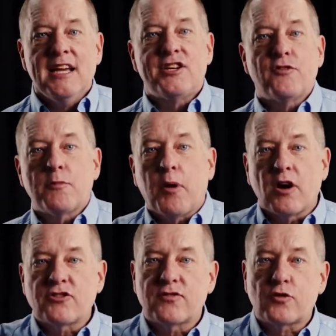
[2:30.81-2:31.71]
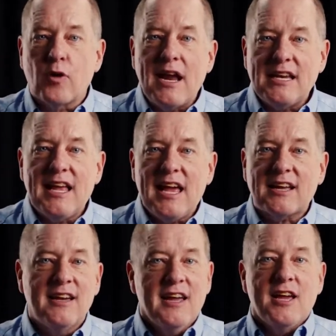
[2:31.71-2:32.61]
different parts of Great
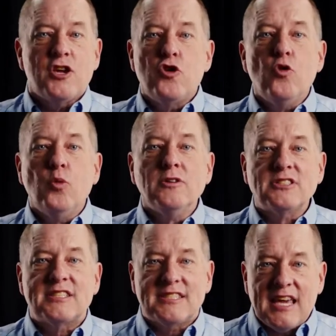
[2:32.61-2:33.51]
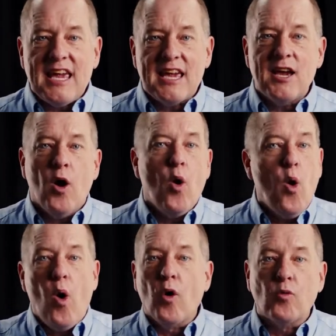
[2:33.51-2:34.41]
Neck, you will see
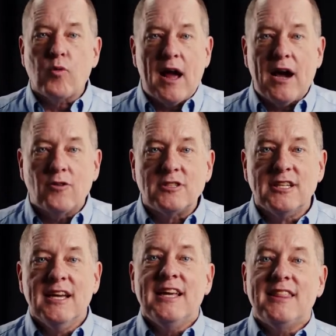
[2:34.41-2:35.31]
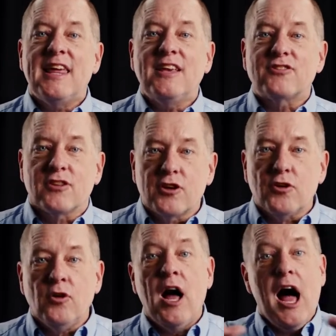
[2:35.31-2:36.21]
all around these
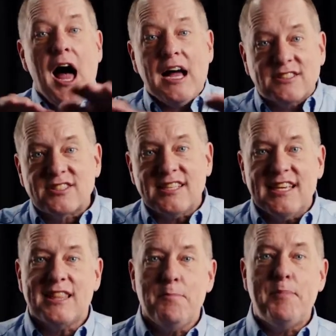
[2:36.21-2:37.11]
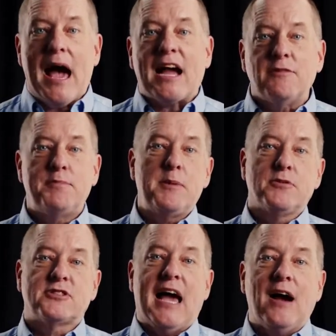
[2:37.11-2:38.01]
little huts in the back of
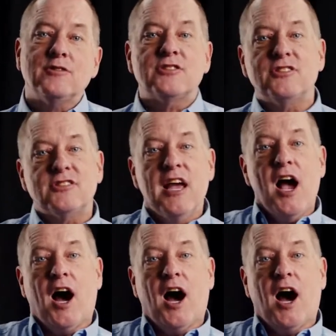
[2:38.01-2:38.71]
people's houses,